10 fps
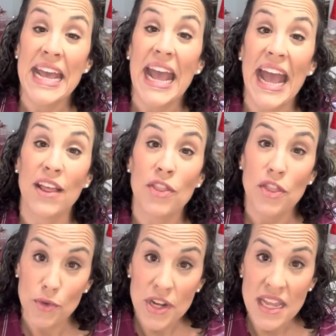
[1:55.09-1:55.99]
And
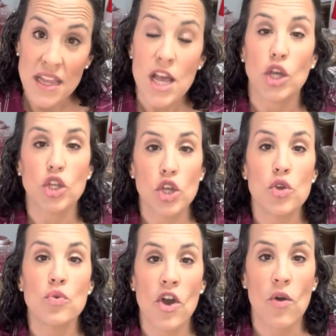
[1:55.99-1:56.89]
3, you
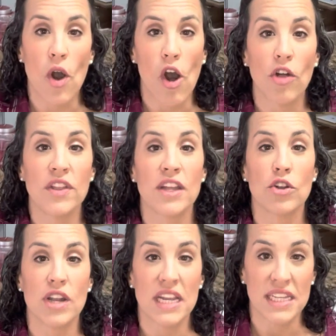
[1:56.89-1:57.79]
know all the
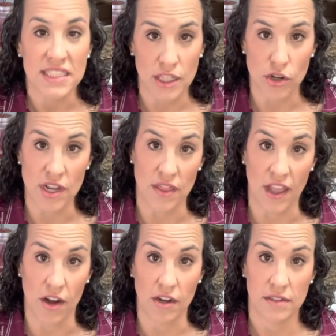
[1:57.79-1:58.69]
ingredients that are in
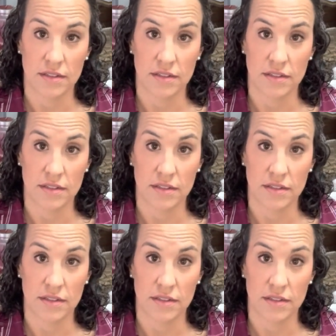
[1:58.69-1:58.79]
there.